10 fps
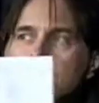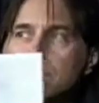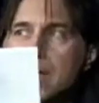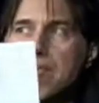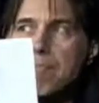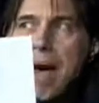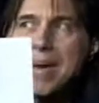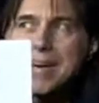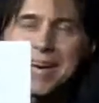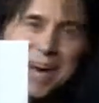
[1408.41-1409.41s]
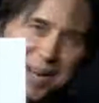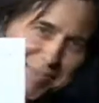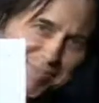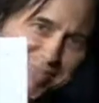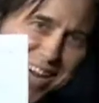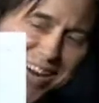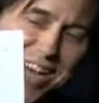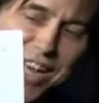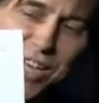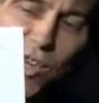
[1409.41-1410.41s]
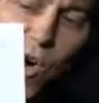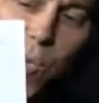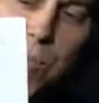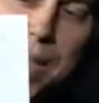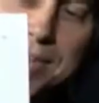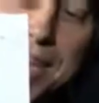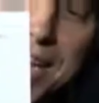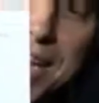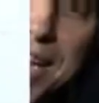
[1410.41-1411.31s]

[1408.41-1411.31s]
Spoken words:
They patented it. Yeah? Right. So basically,